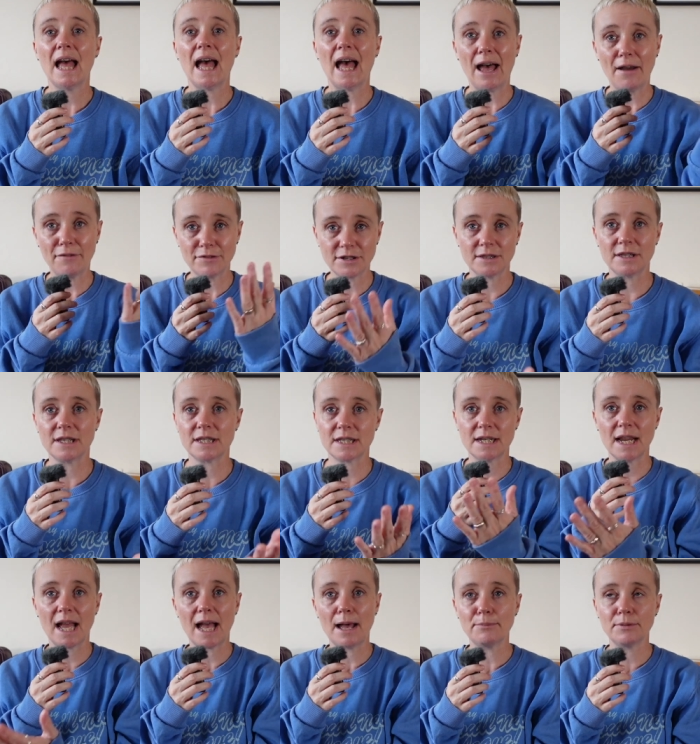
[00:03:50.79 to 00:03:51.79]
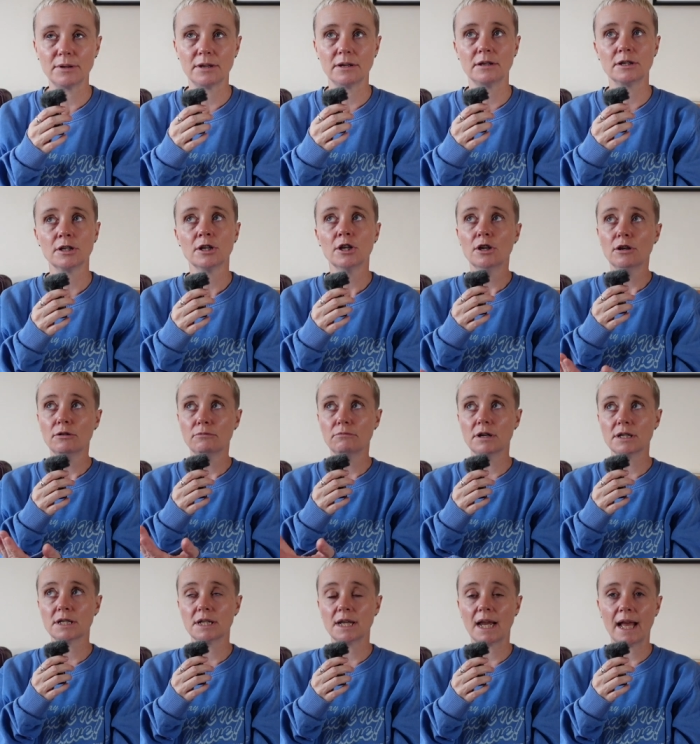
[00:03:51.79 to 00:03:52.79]
after this had happened
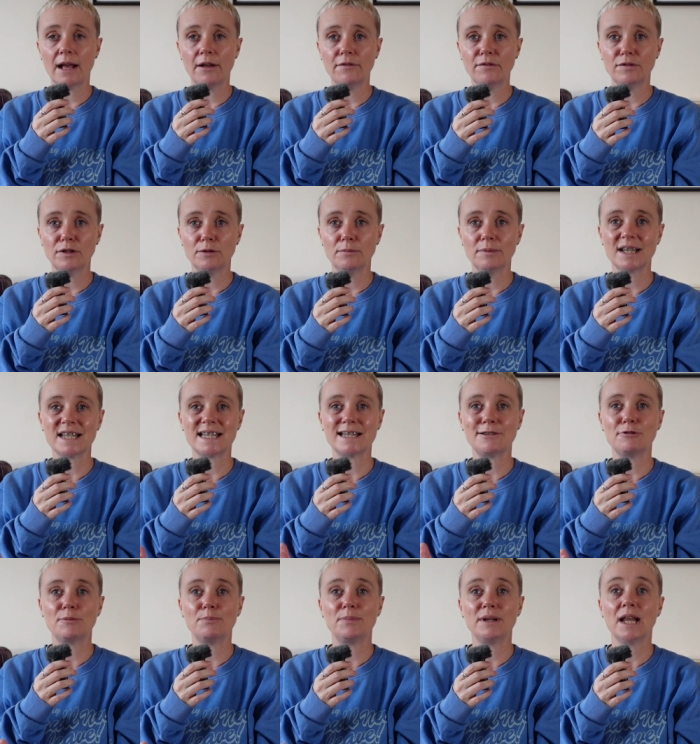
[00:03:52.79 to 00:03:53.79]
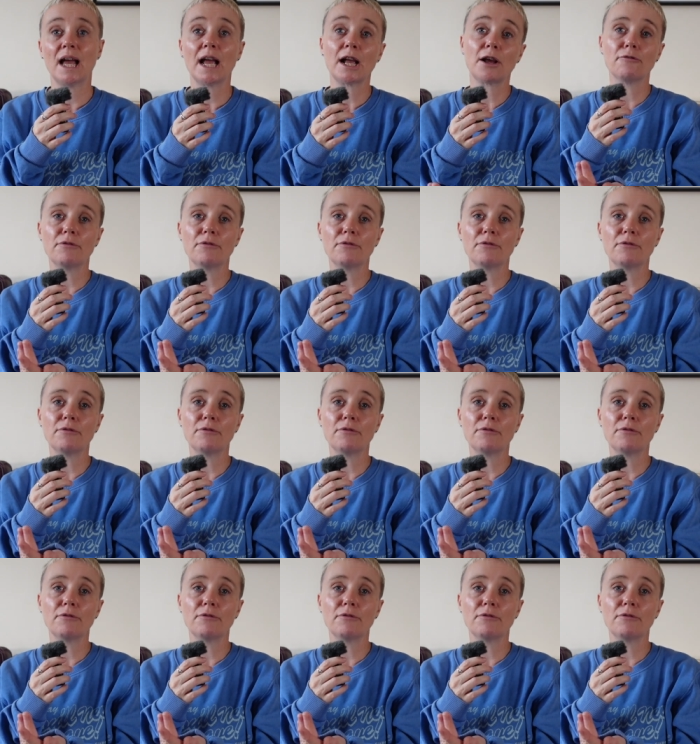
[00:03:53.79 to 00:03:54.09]
wasn't helpful, because it would be like,